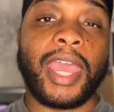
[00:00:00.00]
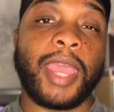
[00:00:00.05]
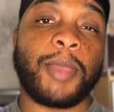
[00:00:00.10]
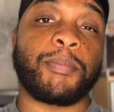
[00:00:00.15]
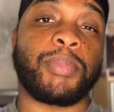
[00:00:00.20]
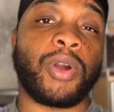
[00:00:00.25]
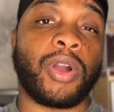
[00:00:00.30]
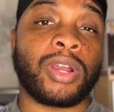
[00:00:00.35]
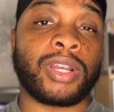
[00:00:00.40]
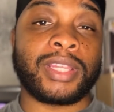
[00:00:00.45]
And
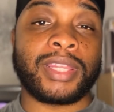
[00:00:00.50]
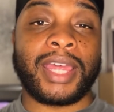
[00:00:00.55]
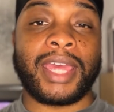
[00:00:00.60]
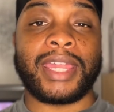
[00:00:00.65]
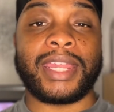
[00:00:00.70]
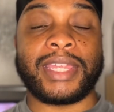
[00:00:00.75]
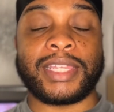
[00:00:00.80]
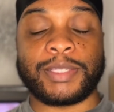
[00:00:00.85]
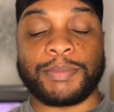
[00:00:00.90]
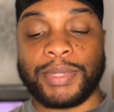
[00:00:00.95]
part of that
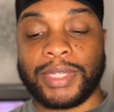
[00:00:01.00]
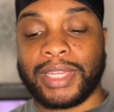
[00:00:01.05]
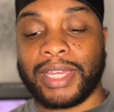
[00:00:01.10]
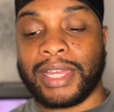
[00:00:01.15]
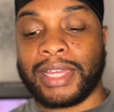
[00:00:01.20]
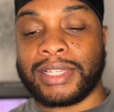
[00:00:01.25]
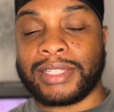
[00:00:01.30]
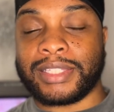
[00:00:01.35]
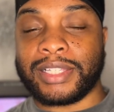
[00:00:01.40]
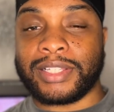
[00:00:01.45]
is
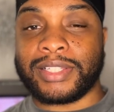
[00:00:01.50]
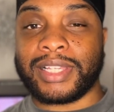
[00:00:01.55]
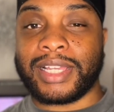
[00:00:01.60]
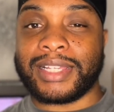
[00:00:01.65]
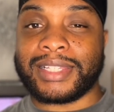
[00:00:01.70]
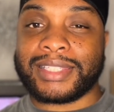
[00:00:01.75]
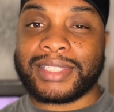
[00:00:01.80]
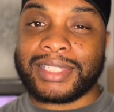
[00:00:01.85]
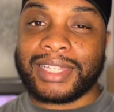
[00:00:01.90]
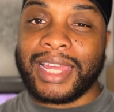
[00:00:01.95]
because there's a
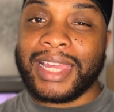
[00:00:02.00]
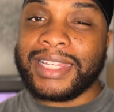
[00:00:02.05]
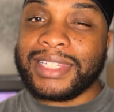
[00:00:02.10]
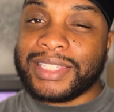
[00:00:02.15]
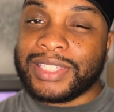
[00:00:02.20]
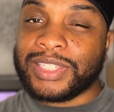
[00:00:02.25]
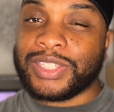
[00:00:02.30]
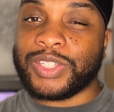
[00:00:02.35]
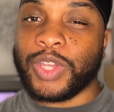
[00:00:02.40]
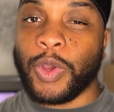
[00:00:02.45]
slight
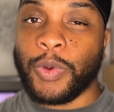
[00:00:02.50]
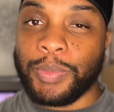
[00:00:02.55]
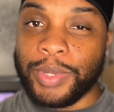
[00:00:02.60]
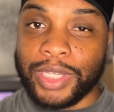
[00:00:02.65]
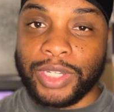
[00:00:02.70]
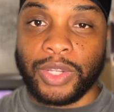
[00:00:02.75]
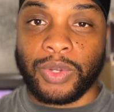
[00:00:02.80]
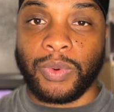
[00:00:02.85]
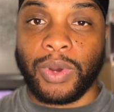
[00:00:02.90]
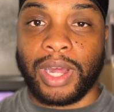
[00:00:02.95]
soapy
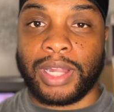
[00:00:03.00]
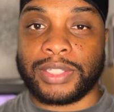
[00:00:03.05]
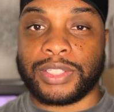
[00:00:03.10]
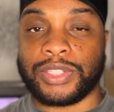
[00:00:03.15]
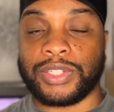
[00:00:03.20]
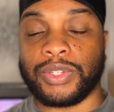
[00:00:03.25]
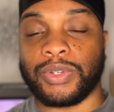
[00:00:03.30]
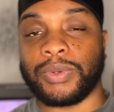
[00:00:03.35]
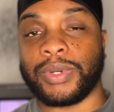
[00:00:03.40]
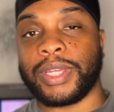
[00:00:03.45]
nuance
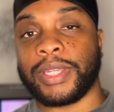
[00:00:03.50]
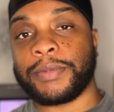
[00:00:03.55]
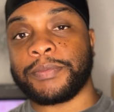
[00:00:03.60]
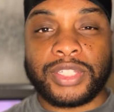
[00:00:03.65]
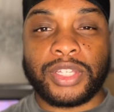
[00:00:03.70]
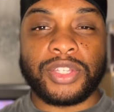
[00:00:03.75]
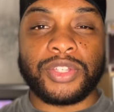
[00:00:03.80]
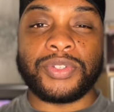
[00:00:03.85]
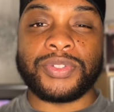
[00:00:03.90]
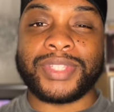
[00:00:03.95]
to it.
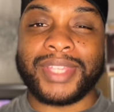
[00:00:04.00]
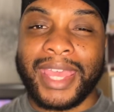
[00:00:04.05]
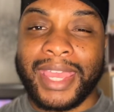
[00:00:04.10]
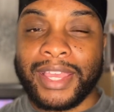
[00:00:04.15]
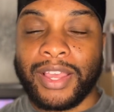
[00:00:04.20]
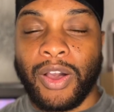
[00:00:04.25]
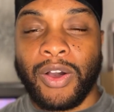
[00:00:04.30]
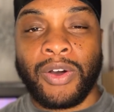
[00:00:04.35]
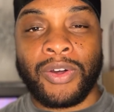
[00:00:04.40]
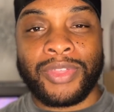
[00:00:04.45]
So you
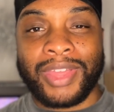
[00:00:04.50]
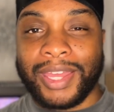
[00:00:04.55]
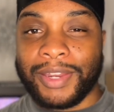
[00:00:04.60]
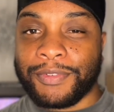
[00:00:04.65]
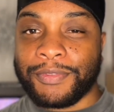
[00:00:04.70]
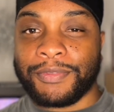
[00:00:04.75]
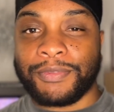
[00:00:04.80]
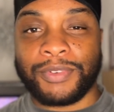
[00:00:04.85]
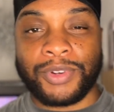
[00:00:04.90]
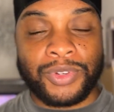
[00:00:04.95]
take all that
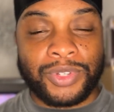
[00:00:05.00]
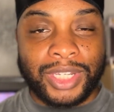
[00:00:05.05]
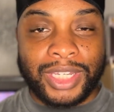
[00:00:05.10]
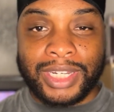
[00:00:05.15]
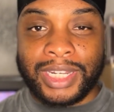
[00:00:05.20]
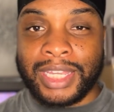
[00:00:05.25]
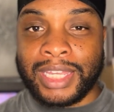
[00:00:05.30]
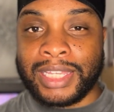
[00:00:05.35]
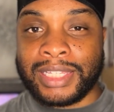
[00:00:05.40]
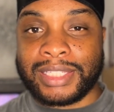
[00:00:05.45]

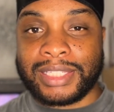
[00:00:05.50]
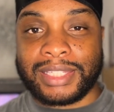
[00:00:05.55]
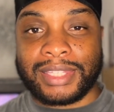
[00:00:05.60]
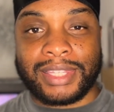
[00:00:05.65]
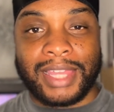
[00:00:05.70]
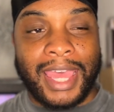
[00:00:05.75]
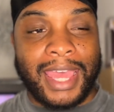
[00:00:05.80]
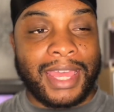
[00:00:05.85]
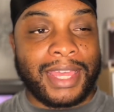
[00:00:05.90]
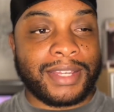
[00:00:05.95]
fruitiness,
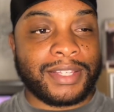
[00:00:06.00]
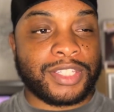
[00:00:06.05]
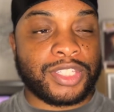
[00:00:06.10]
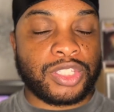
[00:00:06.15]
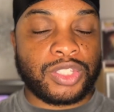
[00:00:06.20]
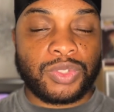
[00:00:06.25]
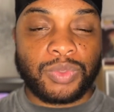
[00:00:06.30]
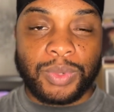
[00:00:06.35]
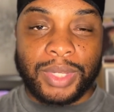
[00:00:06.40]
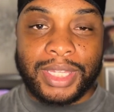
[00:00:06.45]
that
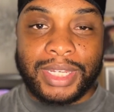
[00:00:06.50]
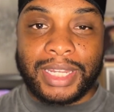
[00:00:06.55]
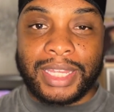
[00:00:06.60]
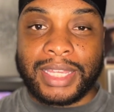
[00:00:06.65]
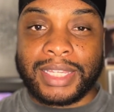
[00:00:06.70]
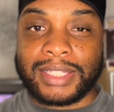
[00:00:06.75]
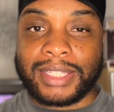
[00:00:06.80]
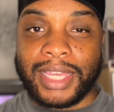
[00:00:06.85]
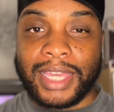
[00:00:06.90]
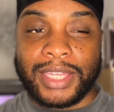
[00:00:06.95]

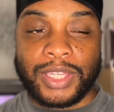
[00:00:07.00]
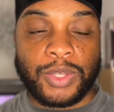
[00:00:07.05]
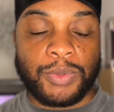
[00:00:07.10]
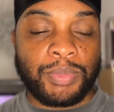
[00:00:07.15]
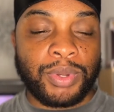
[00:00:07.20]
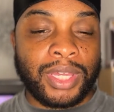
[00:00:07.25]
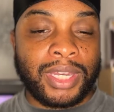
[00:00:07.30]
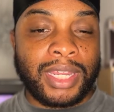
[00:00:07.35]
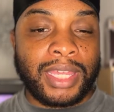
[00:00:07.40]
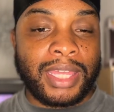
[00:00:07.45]
sweetness, and you
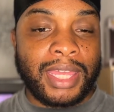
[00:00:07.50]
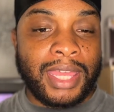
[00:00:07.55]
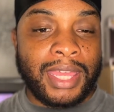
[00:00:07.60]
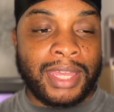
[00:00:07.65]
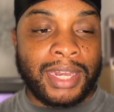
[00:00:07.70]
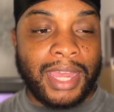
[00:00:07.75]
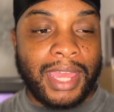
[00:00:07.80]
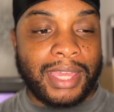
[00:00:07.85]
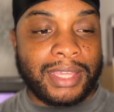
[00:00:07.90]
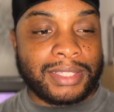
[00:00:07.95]
put it
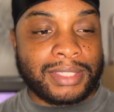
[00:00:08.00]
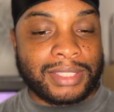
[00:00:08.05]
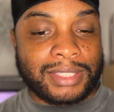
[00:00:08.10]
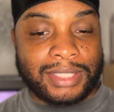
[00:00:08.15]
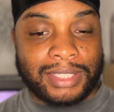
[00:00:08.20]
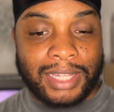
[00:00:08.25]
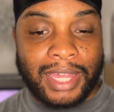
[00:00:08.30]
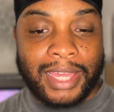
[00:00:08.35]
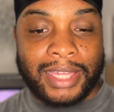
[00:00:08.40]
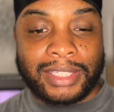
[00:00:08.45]
in a
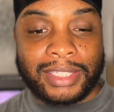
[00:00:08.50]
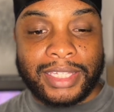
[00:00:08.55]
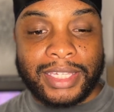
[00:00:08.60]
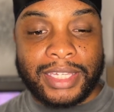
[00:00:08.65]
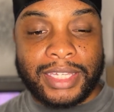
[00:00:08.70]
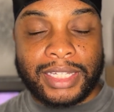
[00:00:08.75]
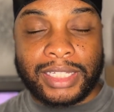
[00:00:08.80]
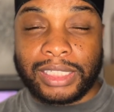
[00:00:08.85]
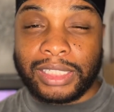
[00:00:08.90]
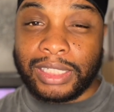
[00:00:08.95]

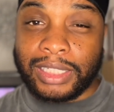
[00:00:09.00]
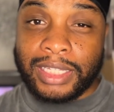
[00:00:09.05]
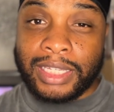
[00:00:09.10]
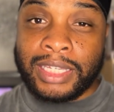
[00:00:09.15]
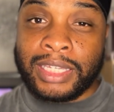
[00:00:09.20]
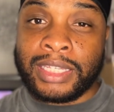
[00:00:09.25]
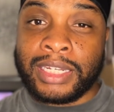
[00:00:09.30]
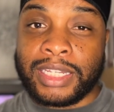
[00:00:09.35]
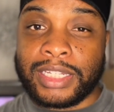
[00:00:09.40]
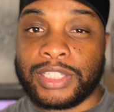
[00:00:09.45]
slightly
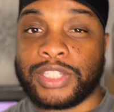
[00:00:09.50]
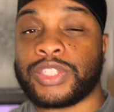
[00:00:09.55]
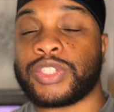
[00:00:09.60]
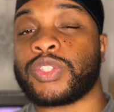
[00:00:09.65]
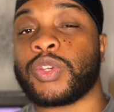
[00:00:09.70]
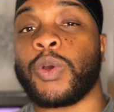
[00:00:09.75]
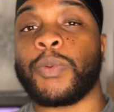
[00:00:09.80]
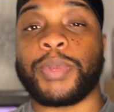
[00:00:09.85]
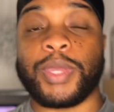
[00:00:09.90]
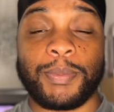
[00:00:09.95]
clean and
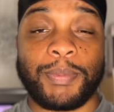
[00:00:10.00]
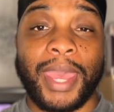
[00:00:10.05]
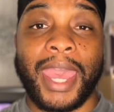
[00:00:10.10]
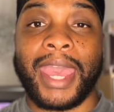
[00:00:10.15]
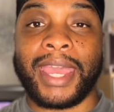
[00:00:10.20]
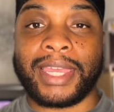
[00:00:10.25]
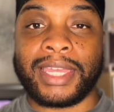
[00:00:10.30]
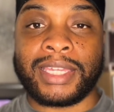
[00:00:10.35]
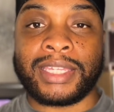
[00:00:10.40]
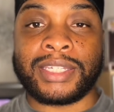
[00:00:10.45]
soapy
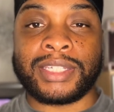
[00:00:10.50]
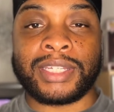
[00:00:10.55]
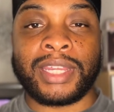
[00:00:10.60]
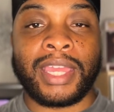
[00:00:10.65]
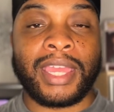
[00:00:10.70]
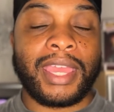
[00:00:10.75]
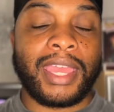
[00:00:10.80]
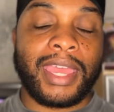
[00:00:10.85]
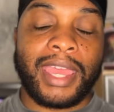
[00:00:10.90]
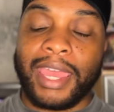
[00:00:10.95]
package,
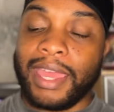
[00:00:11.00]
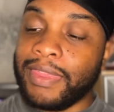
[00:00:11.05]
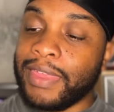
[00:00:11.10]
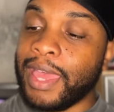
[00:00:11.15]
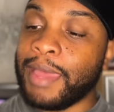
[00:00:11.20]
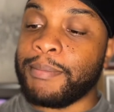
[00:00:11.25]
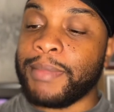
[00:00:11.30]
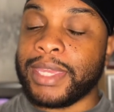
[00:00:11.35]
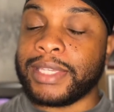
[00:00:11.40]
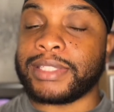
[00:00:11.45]
and
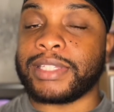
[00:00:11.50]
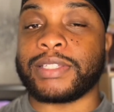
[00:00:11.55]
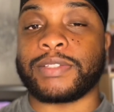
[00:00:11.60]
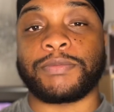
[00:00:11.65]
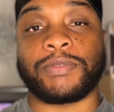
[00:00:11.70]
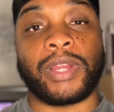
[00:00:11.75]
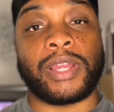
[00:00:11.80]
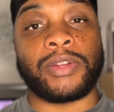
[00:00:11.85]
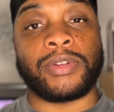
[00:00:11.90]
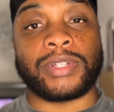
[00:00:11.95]
that makes this
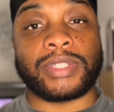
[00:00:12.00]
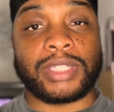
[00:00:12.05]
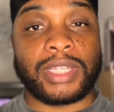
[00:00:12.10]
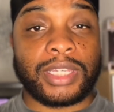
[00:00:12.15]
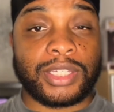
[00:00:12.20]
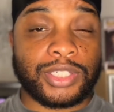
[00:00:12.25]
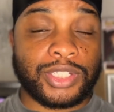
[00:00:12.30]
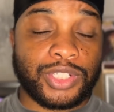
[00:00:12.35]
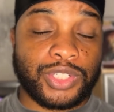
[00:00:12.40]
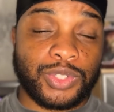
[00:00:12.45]
fragrance
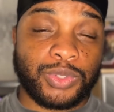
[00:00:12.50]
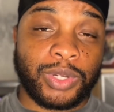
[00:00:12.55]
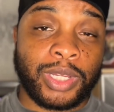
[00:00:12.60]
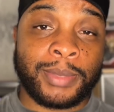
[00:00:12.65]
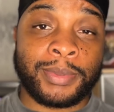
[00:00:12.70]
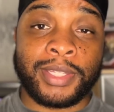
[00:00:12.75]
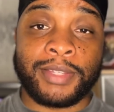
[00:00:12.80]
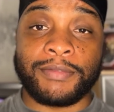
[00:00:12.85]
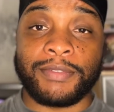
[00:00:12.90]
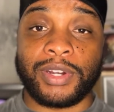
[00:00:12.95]

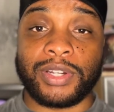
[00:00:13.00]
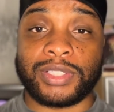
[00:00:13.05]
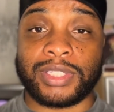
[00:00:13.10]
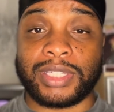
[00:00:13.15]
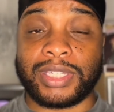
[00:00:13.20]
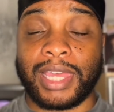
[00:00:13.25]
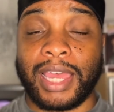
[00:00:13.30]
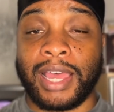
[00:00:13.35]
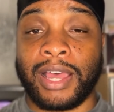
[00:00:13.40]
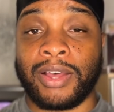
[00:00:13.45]
extremely
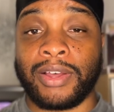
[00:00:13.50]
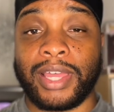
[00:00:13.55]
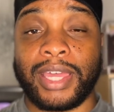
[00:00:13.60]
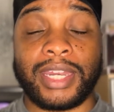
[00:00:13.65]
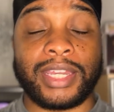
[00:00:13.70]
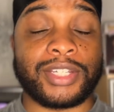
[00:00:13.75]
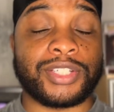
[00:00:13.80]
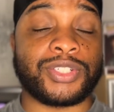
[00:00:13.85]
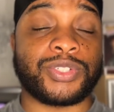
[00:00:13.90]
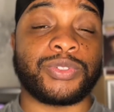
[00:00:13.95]
versatile
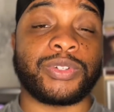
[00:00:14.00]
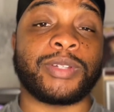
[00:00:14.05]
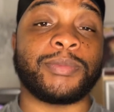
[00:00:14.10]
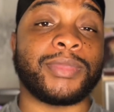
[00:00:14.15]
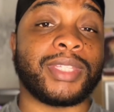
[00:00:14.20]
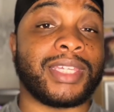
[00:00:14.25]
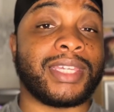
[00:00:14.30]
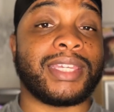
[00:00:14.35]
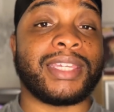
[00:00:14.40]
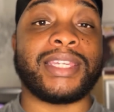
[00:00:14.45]
and
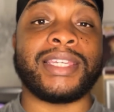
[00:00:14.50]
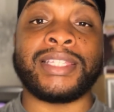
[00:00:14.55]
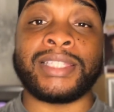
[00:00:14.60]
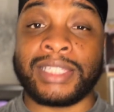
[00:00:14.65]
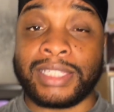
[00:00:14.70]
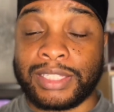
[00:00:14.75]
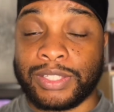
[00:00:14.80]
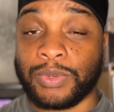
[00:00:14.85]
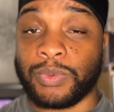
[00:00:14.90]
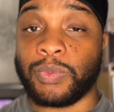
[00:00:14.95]
extremely
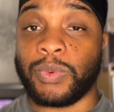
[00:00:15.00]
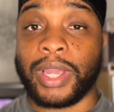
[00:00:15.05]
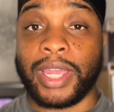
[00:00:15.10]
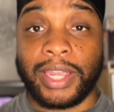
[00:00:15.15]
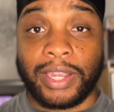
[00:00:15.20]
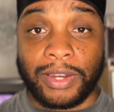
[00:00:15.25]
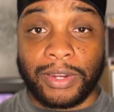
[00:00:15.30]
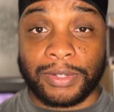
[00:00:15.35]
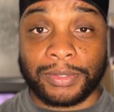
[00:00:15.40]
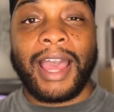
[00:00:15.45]
easy to
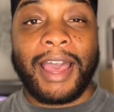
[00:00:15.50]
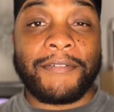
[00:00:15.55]
wear.